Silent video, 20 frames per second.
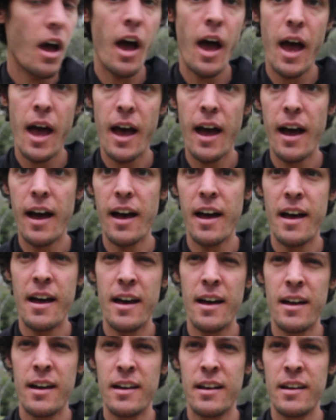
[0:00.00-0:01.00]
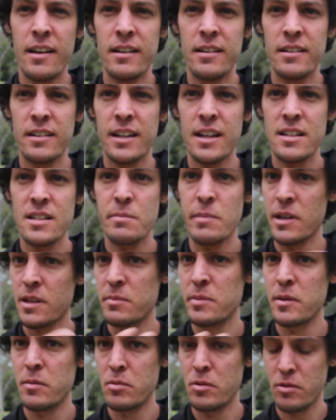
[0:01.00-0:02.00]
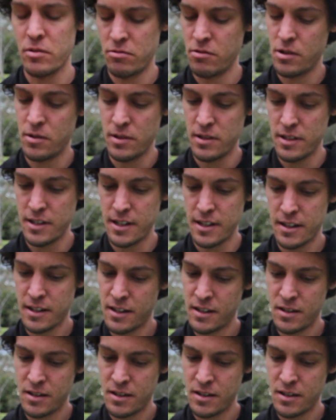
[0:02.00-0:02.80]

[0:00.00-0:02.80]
and get some other people to throw it there.